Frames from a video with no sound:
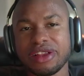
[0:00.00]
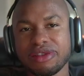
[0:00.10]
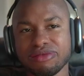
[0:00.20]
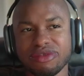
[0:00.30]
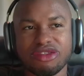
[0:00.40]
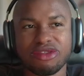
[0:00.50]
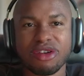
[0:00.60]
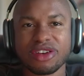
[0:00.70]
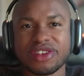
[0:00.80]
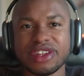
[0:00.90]

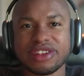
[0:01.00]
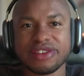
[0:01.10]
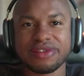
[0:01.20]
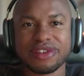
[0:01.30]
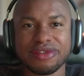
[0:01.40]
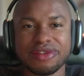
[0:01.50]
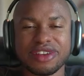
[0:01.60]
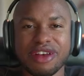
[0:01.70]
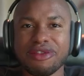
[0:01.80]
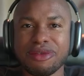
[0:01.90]
strong sense of
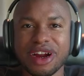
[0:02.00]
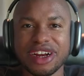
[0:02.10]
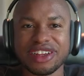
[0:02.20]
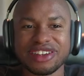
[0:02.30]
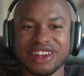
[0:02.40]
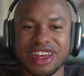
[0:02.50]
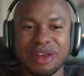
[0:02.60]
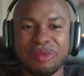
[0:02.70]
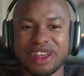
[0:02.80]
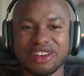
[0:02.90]
self-awareness,
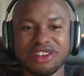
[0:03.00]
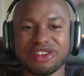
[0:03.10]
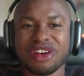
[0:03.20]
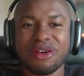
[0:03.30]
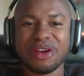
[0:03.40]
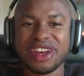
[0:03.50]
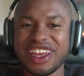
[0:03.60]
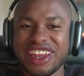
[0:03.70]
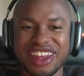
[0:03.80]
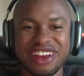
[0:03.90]
because you're going
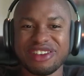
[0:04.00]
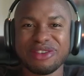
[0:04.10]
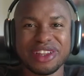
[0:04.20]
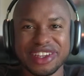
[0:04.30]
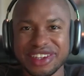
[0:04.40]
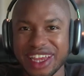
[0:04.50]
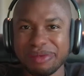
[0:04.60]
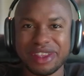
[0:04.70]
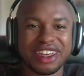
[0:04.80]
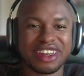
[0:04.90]
in and you're doing the same
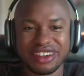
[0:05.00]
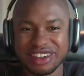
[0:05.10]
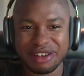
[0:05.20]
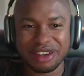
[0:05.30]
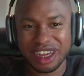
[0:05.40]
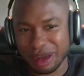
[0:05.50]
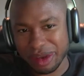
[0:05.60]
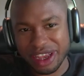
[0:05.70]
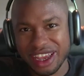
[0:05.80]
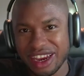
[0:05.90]
thing and you're showing up.
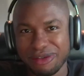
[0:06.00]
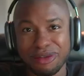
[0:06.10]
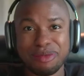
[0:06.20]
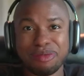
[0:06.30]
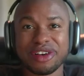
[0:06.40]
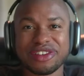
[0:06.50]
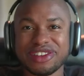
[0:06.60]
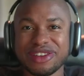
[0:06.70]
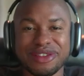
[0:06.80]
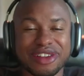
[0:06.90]
And if one person
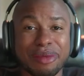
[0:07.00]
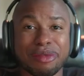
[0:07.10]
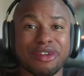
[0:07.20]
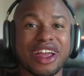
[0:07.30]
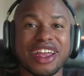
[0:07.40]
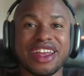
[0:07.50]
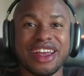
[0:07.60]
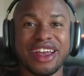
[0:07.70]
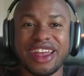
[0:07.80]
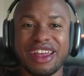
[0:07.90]
shows up, great.
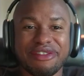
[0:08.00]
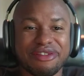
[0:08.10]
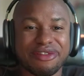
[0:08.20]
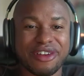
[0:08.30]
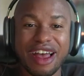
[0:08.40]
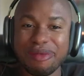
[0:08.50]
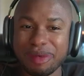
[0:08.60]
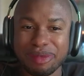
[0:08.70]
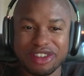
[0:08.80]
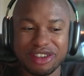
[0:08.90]
If 5
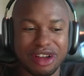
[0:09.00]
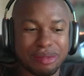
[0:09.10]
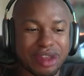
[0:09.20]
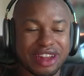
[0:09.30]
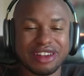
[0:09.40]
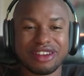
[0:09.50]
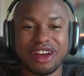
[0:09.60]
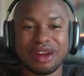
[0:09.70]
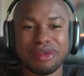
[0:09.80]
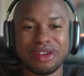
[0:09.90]
people show up, that's
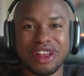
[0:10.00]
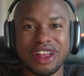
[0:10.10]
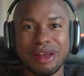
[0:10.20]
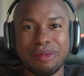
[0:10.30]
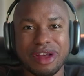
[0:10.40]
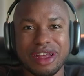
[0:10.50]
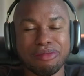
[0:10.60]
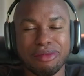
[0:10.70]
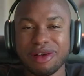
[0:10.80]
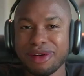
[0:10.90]
incredible. But
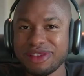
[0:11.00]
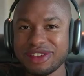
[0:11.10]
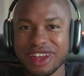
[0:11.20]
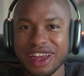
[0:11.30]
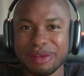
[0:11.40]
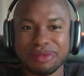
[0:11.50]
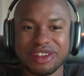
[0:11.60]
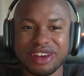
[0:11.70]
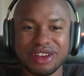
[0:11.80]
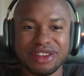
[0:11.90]
most times,
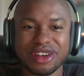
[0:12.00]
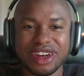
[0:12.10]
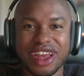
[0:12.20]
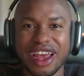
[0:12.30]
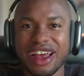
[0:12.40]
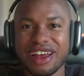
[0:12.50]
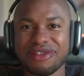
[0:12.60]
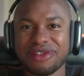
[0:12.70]
you're going to have,